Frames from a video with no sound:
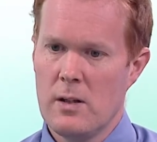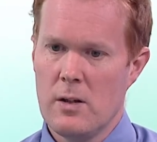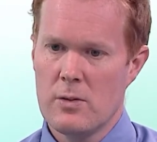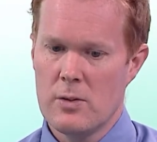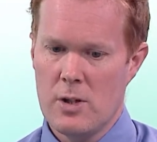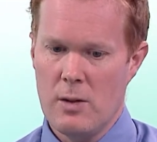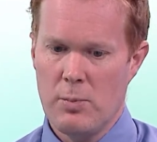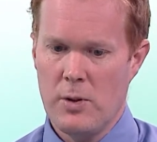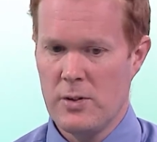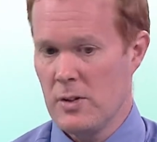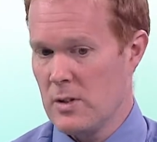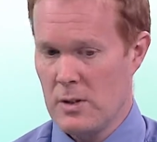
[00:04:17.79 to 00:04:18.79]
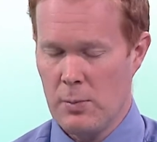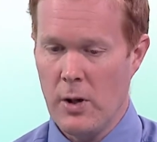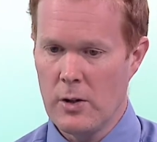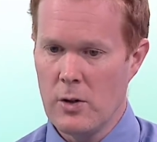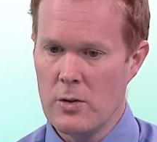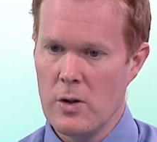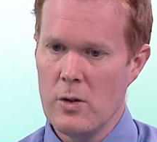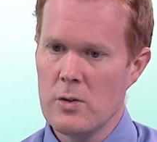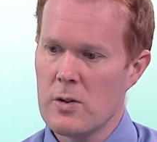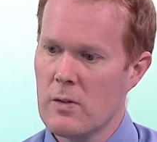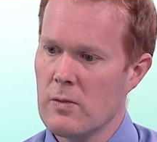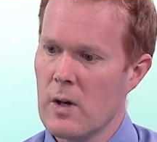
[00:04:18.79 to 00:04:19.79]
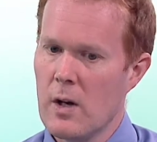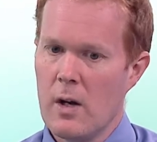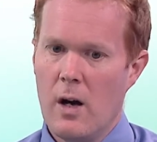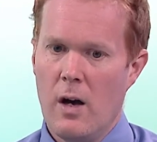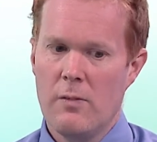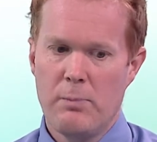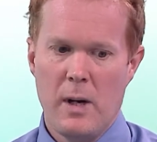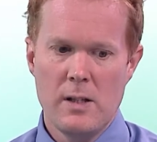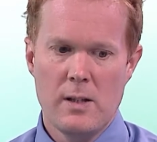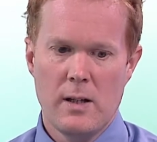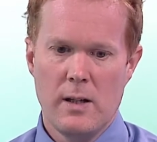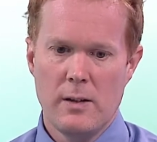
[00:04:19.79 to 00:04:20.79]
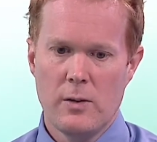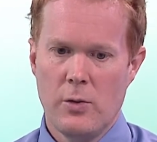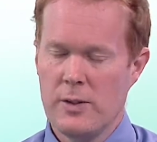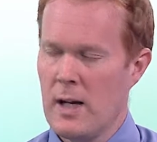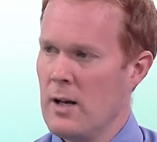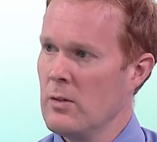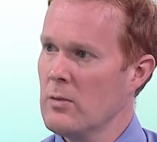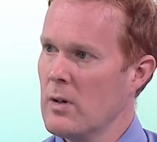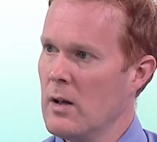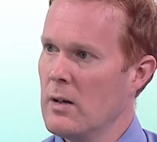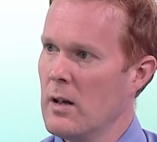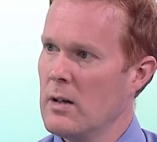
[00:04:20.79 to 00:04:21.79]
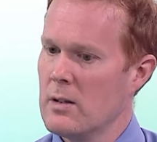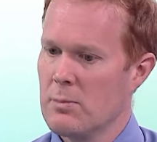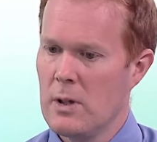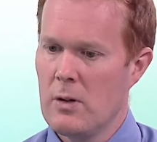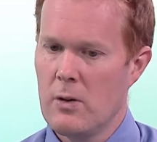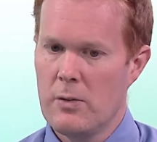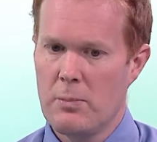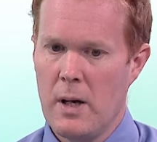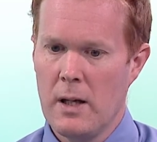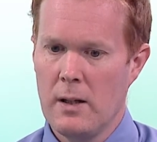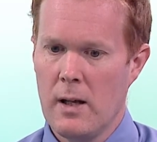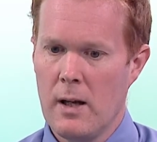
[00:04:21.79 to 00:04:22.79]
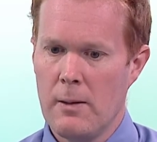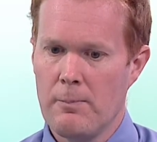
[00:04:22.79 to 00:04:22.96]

Those share prices, despite good news, have basically gone down, and there's been a lot of pain there.